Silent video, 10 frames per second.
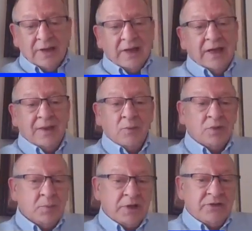It
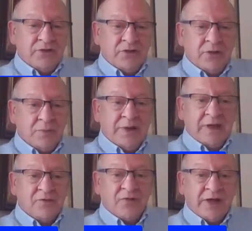would be to
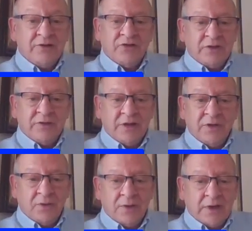make friends in
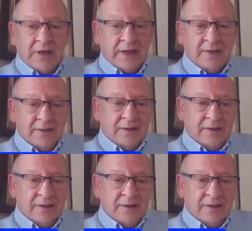the UK,